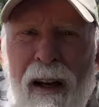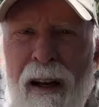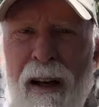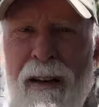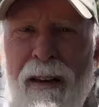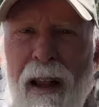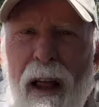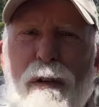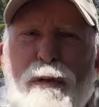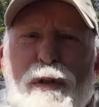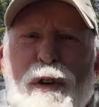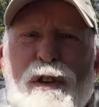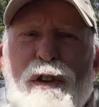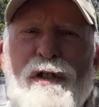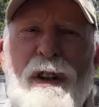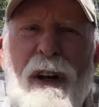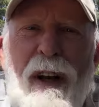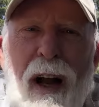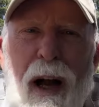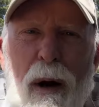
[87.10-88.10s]
Now, the first
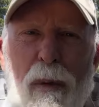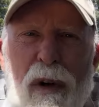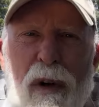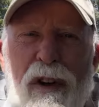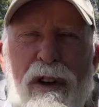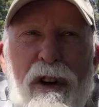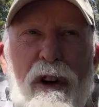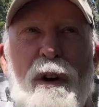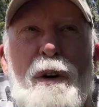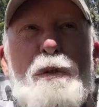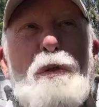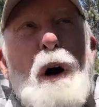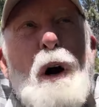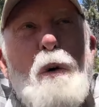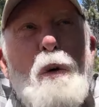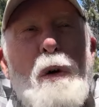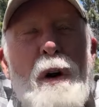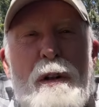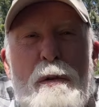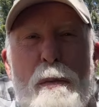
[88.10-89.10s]
thing I would do if I
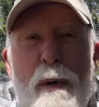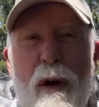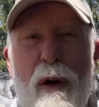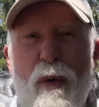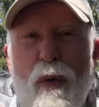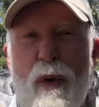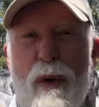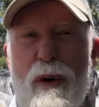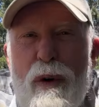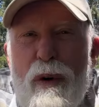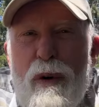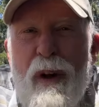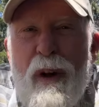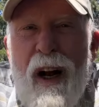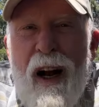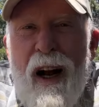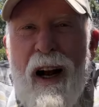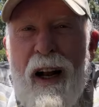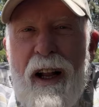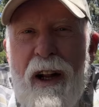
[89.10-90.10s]
wanted to be a rude
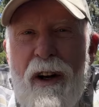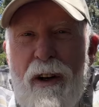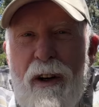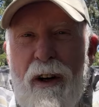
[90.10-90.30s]
hiker